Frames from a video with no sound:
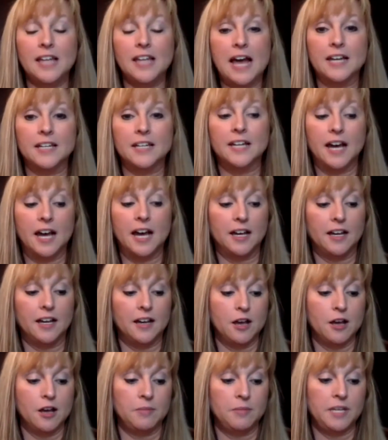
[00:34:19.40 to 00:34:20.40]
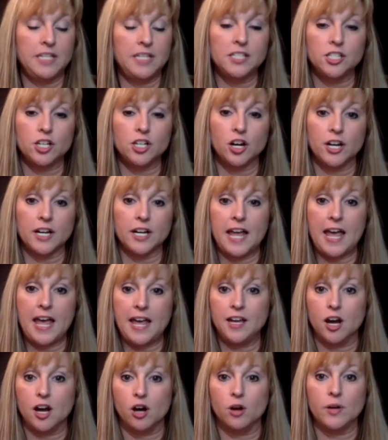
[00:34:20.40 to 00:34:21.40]
Latka, he started
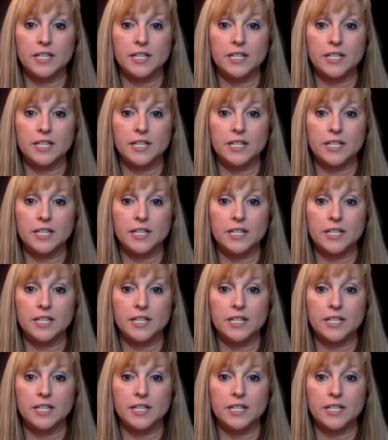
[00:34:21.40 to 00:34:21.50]
Heyo.